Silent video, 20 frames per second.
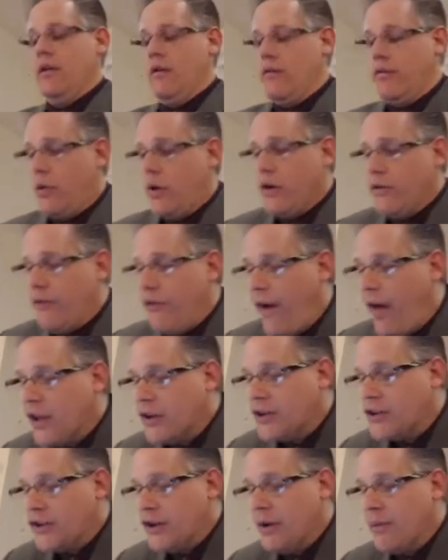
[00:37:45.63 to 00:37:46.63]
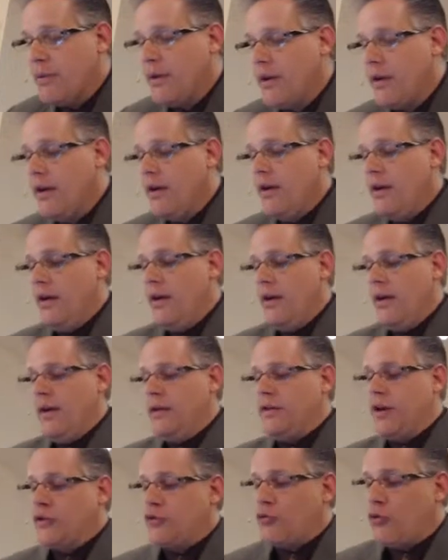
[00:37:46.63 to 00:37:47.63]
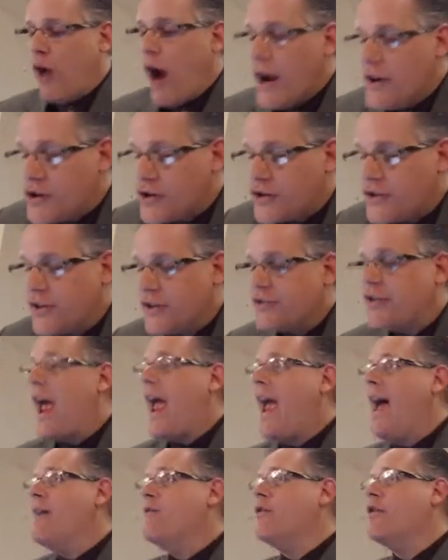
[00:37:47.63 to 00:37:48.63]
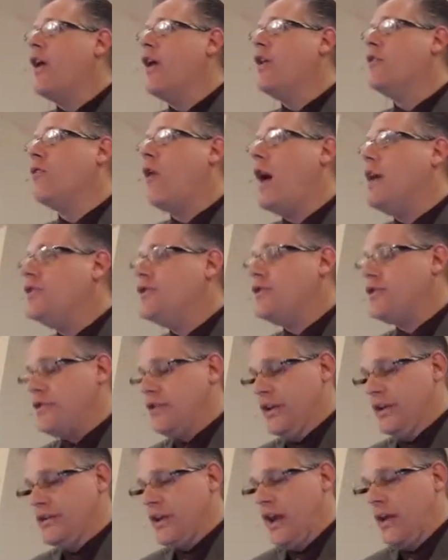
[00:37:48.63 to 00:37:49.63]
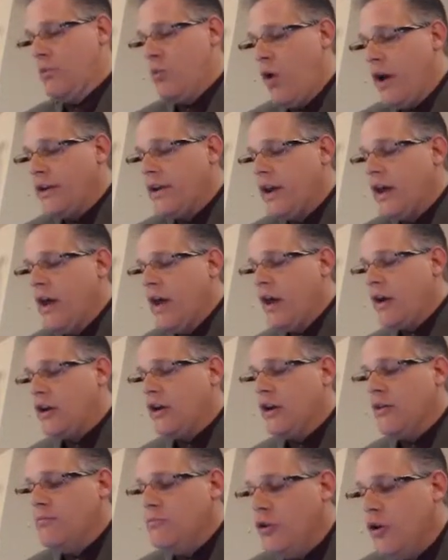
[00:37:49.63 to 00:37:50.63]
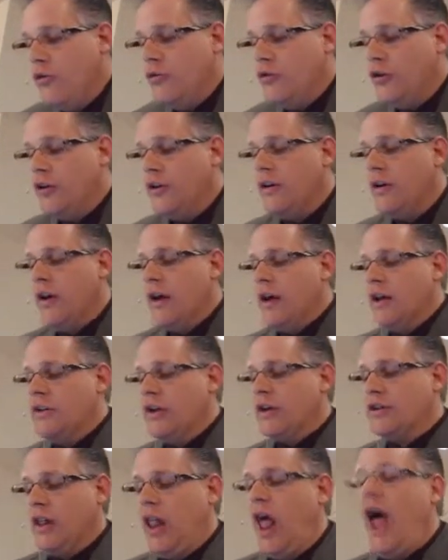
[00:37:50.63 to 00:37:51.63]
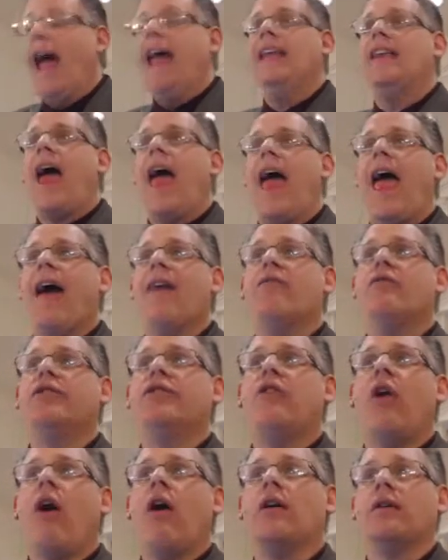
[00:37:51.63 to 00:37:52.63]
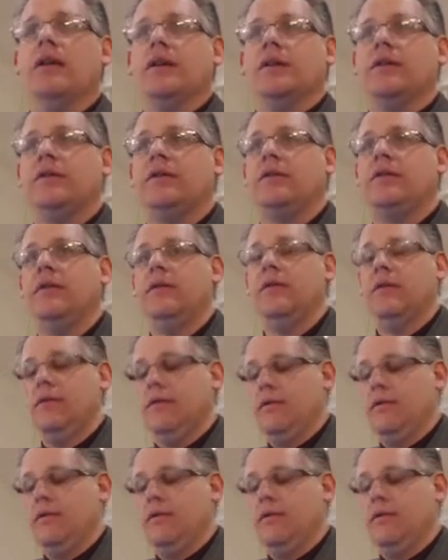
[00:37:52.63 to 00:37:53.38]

For what fellowship does righteousness have with unrighteousness? And what communion does light have with darkness?